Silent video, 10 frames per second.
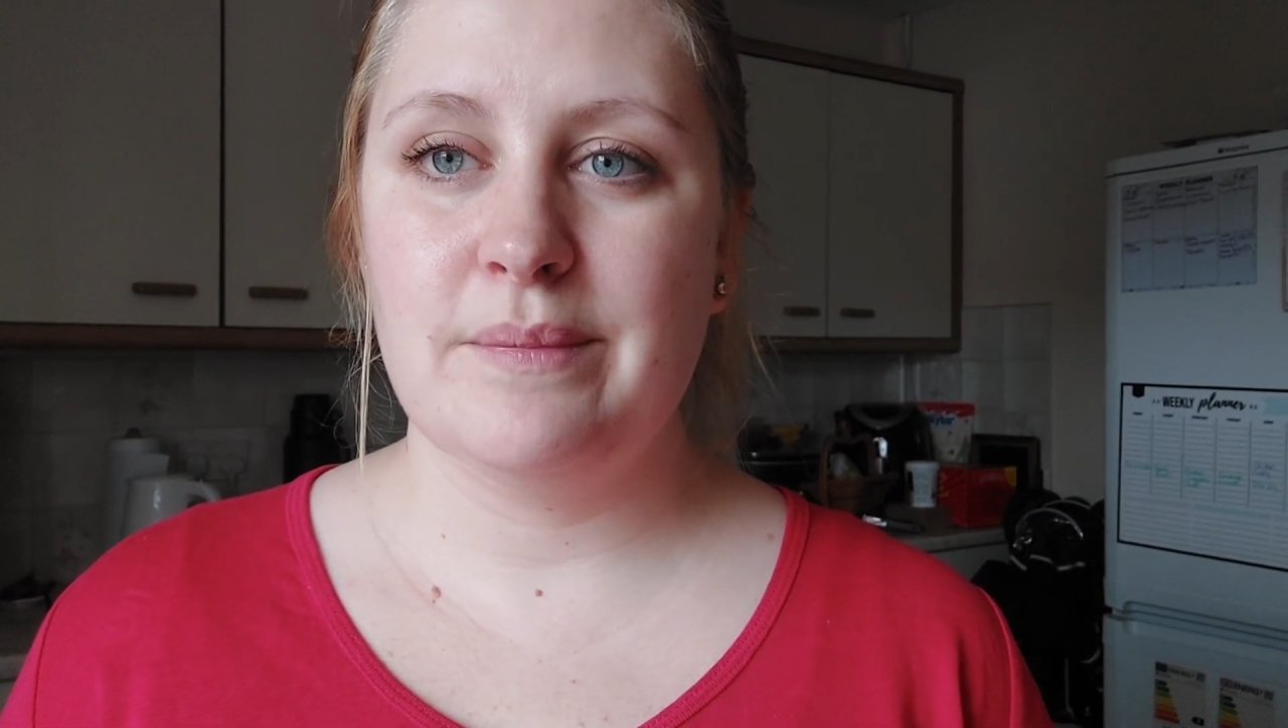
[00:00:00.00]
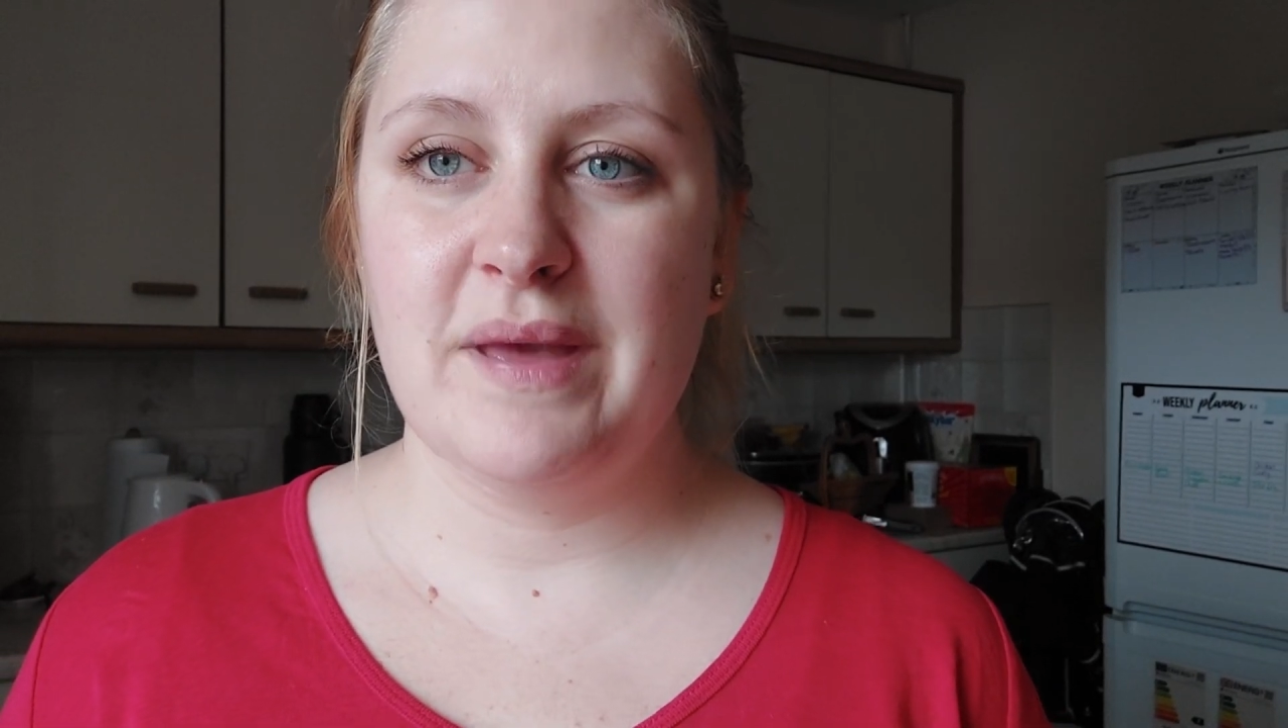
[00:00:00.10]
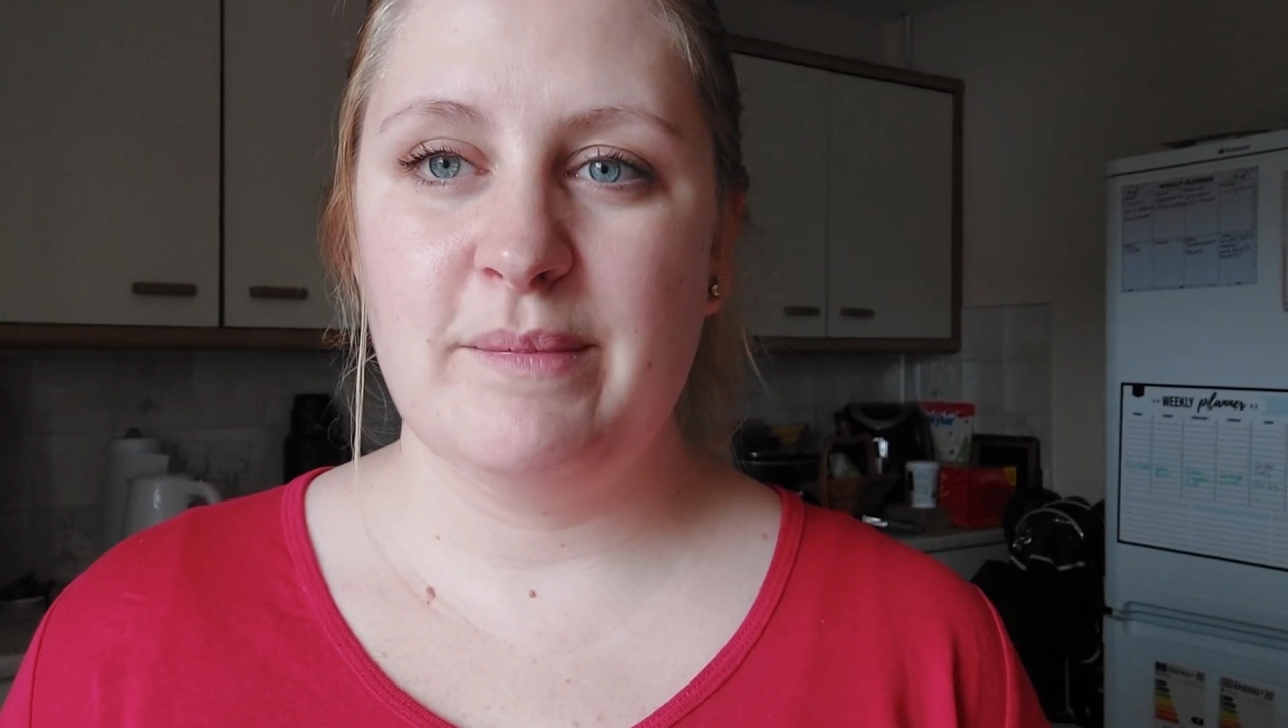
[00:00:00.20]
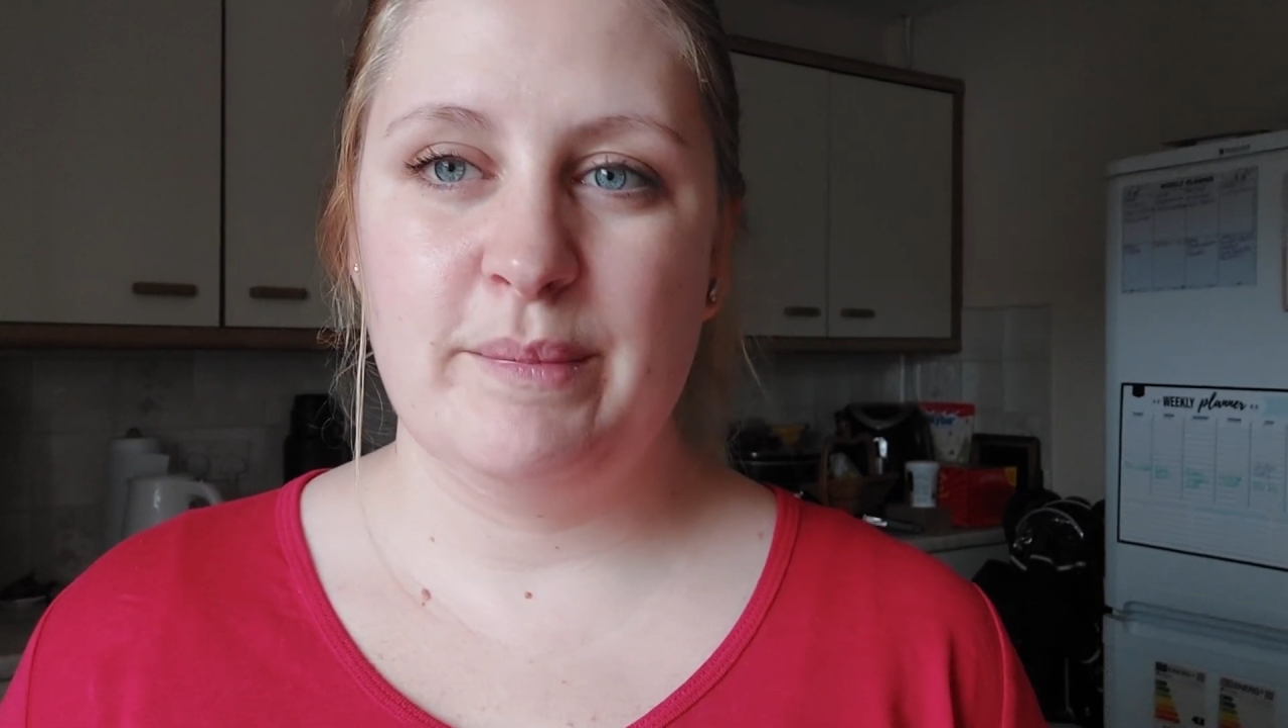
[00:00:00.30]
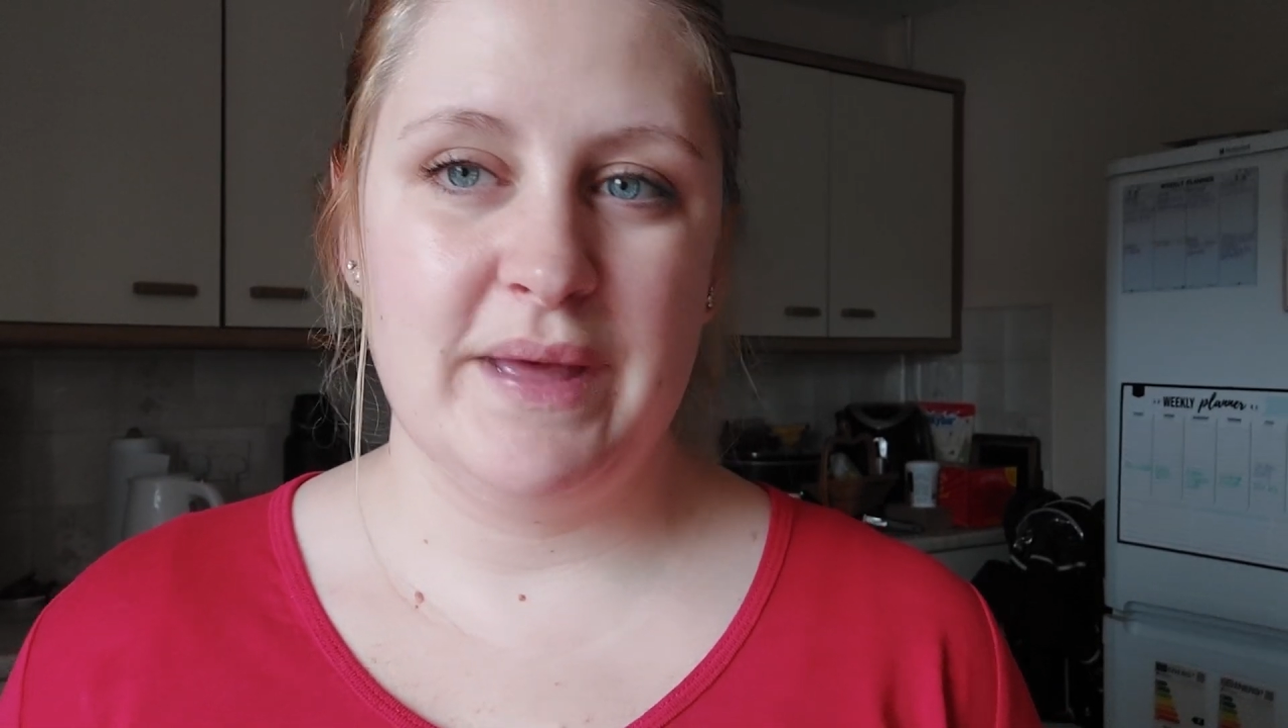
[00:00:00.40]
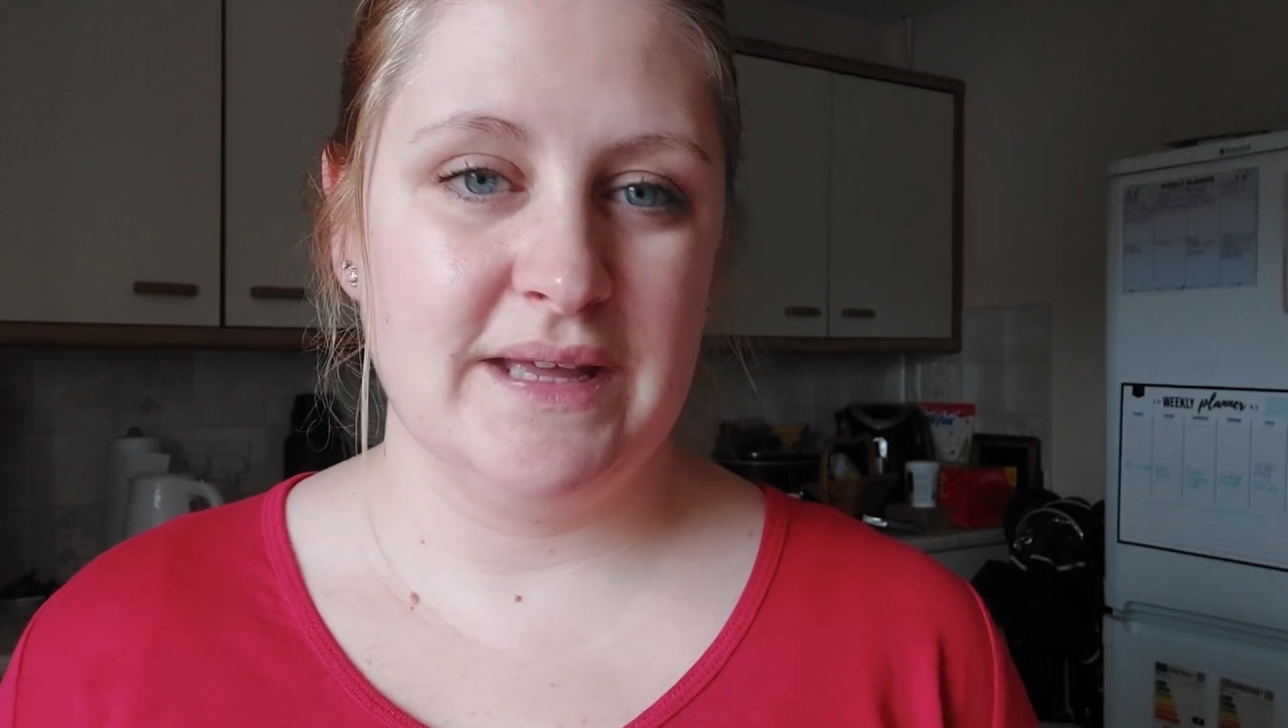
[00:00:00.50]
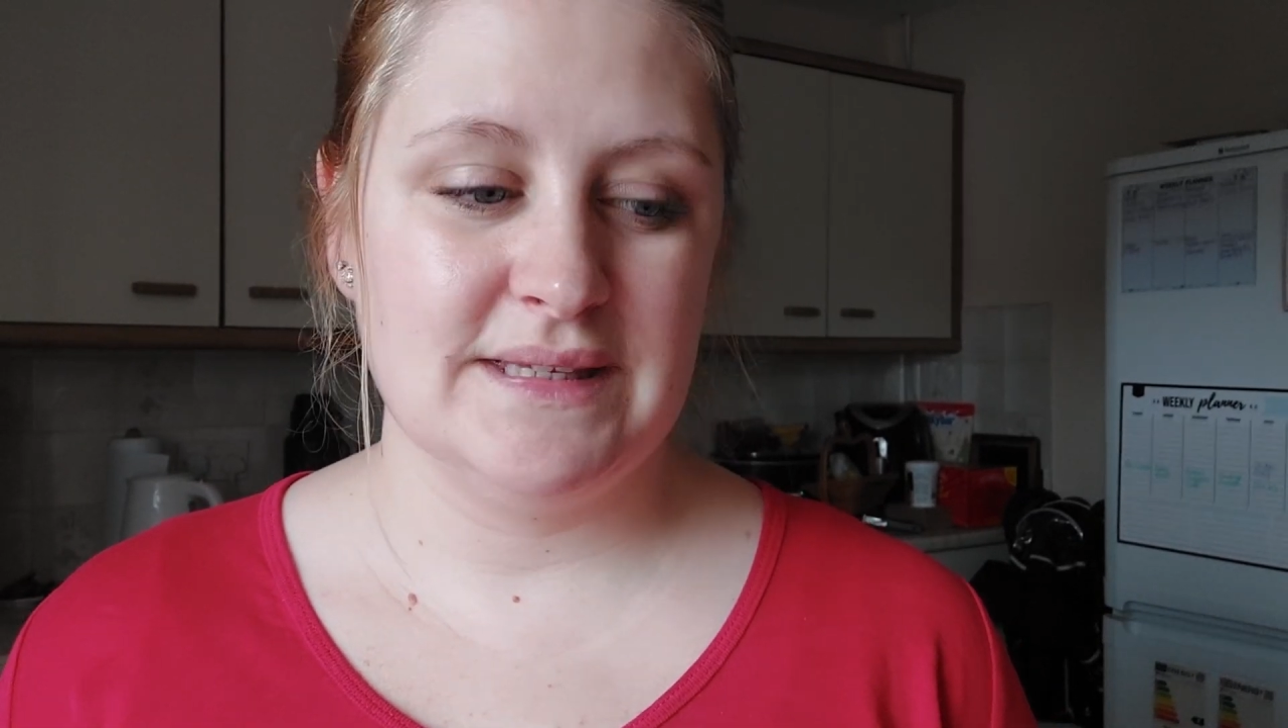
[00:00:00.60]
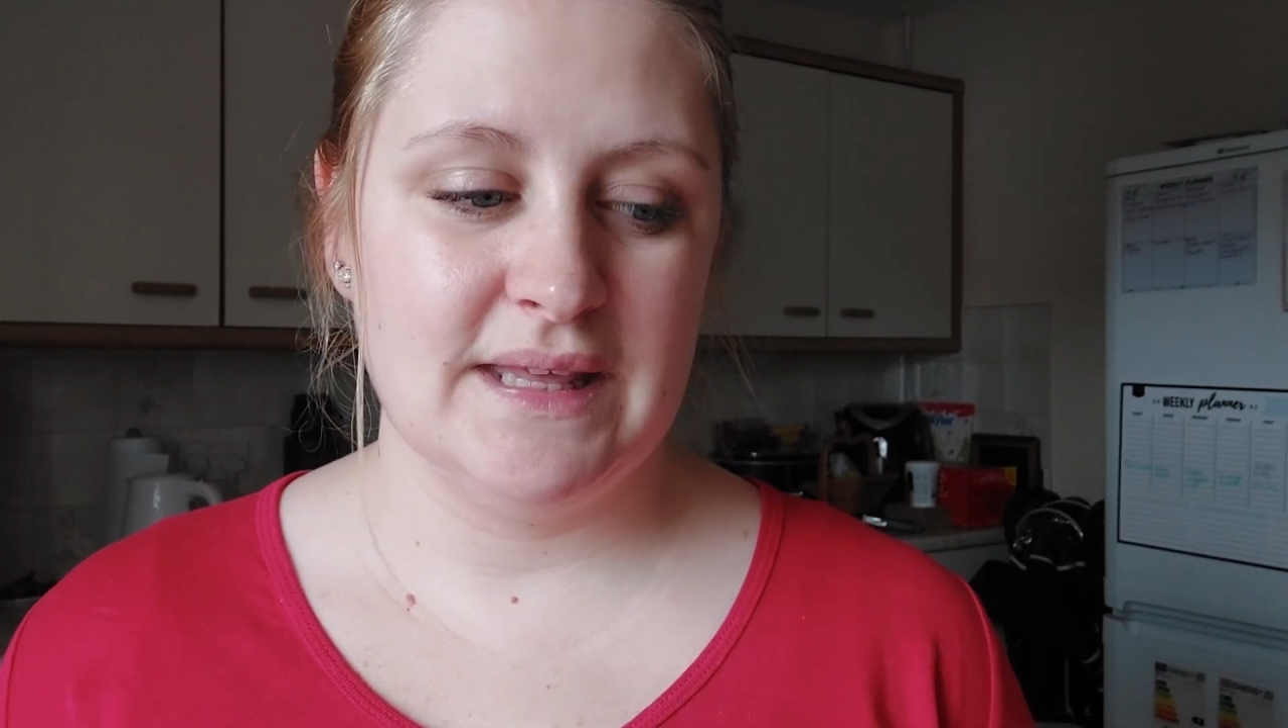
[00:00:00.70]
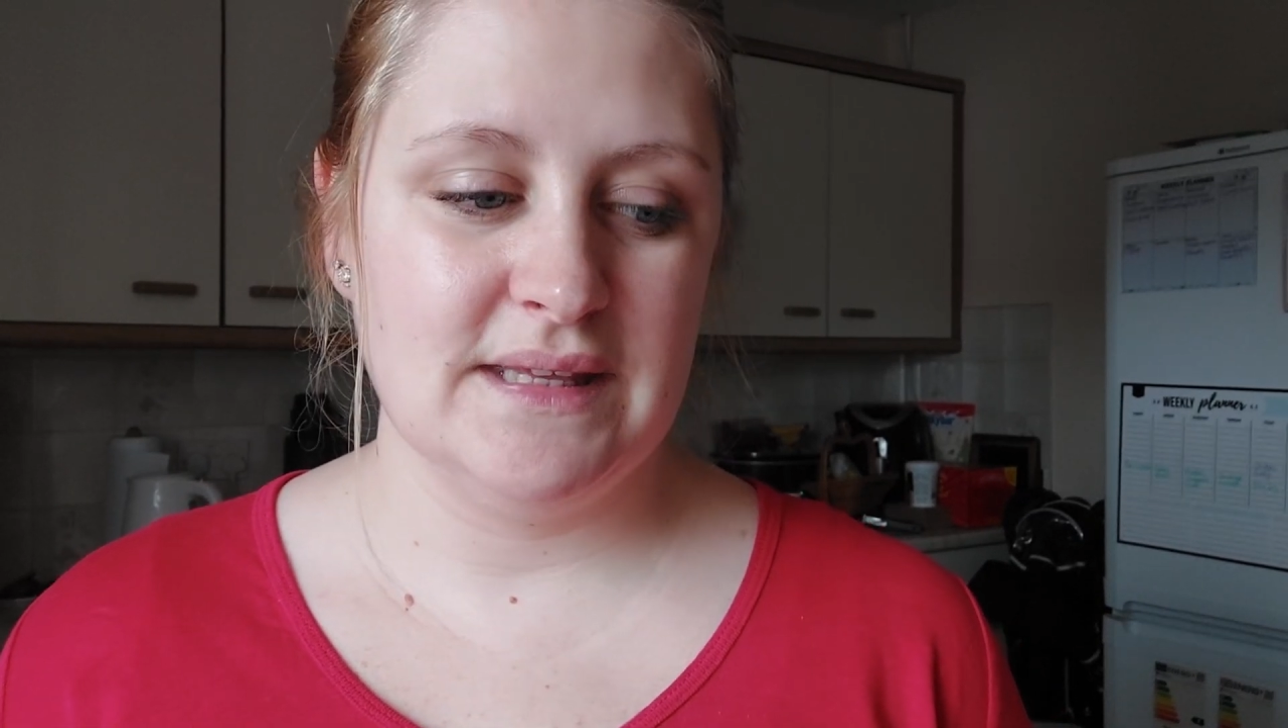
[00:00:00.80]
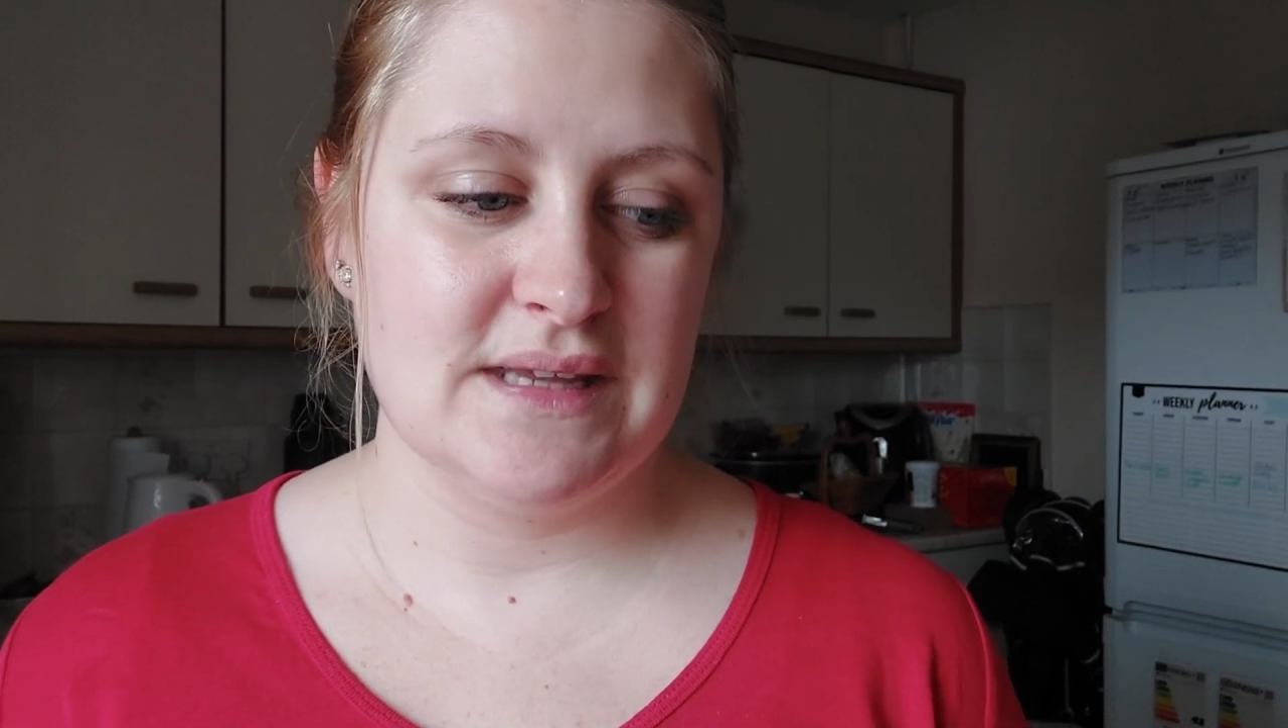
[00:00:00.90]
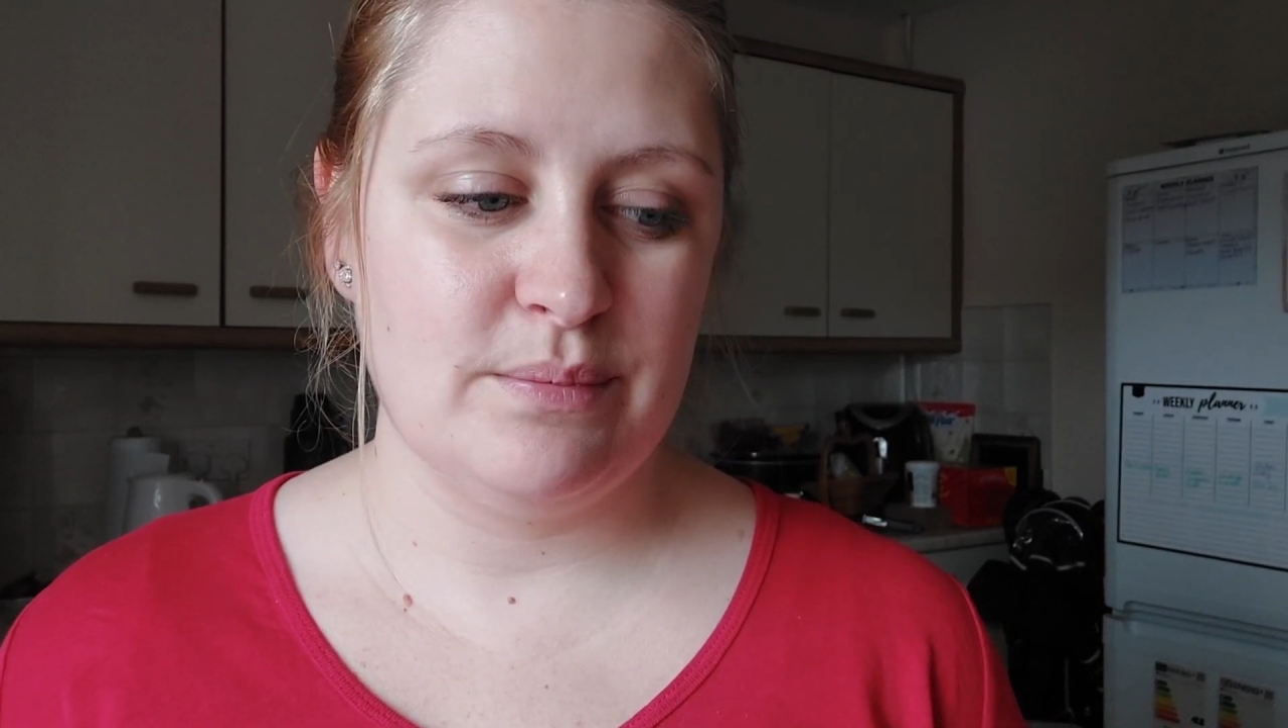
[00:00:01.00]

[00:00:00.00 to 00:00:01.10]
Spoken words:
baby picks things